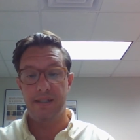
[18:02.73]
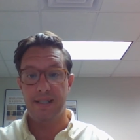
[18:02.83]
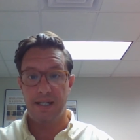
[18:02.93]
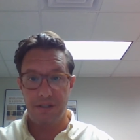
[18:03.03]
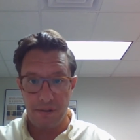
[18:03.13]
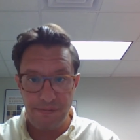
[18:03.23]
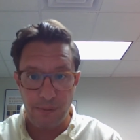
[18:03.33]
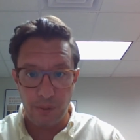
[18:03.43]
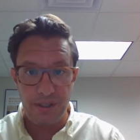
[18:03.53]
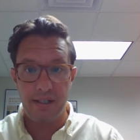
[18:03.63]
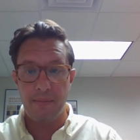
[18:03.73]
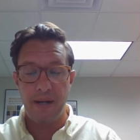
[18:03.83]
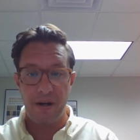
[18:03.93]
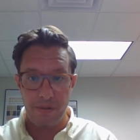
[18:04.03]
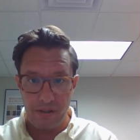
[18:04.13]
intention of forcing them
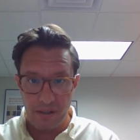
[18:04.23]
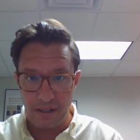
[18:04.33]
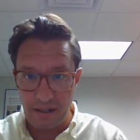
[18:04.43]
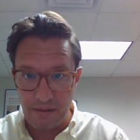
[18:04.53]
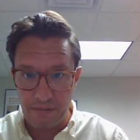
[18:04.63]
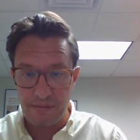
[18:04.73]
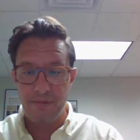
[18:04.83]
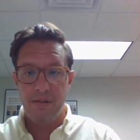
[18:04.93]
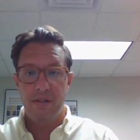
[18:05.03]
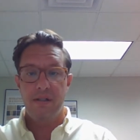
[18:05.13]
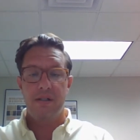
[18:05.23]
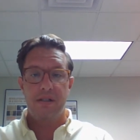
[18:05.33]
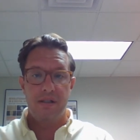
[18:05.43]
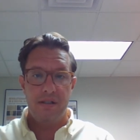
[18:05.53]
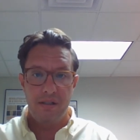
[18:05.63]
out of
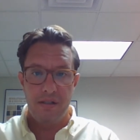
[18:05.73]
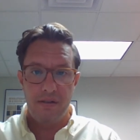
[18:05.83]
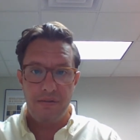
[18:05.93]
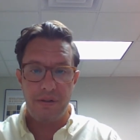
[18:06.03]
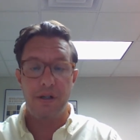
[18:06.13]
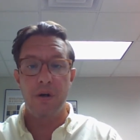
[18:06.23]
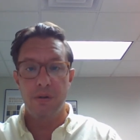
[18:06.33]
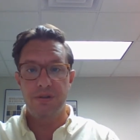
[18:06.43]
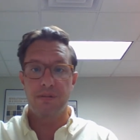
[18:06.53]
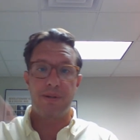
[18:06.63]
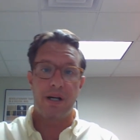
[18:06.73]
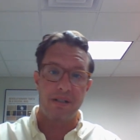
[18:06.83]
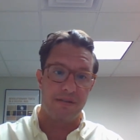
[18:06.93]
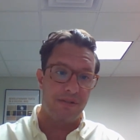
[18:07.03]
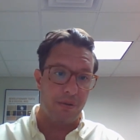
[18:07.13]
the coastal
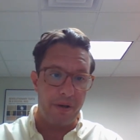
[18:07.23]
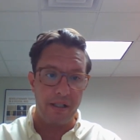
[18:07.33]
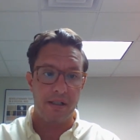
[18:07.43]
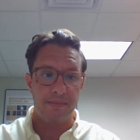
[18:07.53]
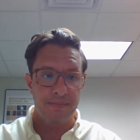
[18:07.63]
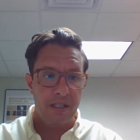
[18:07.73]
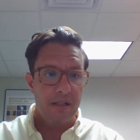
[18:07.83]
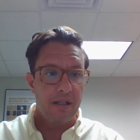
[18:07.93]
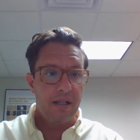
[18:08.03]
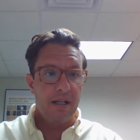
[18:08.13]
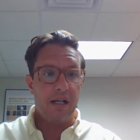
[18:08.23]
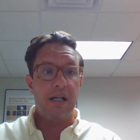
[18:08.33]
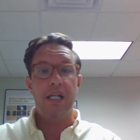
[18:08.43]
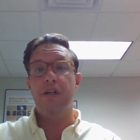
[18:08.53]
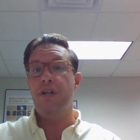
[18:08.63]
parts of New England.
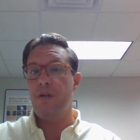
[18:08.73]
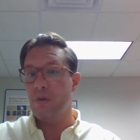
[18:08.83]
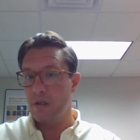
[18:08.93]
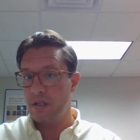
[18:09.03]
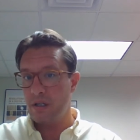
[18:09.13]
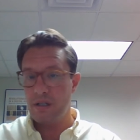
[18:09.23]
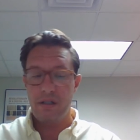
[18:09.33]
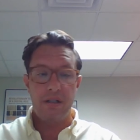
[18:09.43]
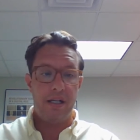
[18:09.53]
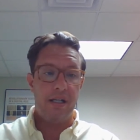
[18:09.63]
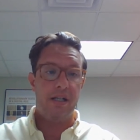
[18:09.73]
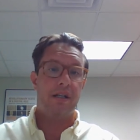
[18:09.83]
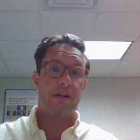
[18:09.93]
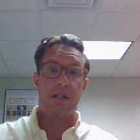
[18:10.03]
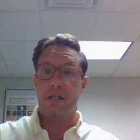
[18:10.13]
In New York and
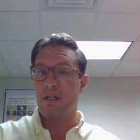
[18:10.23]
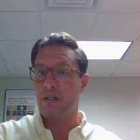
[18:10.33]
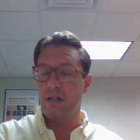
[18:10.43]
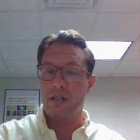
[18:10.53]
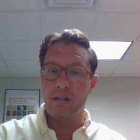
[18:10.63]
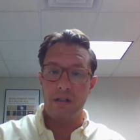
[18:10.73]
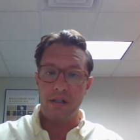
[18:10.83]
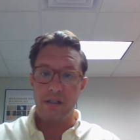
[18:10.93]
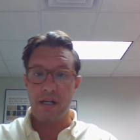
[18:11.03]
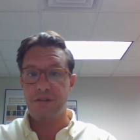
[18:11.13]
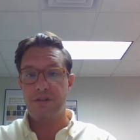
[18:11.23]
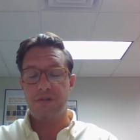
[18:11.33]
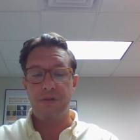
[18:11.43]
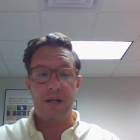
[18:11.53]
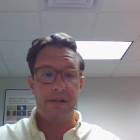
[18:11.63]
earlier in Dutch
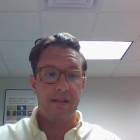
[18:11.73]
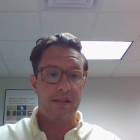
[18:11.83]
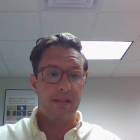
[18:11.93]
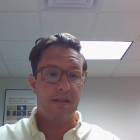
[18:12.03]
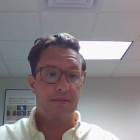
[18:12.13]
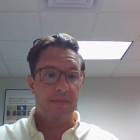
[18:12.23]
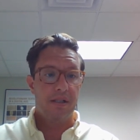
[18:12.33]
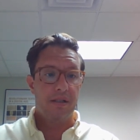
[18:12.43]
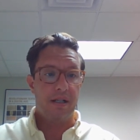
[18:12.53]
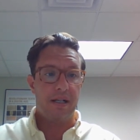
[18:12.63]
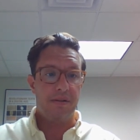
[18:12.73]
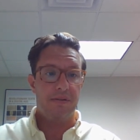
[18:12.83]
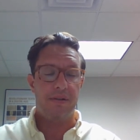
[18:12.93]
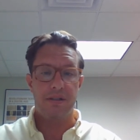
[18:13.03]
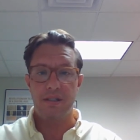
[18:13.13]
New Netherlands,
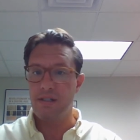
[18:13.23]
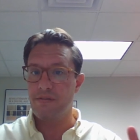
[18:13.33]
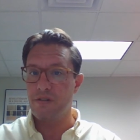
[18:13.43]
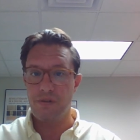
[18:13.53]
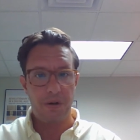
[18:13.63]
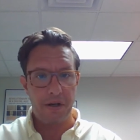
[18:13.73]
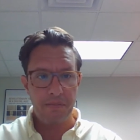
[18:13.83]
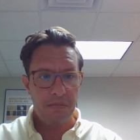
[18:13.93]
there's a different story.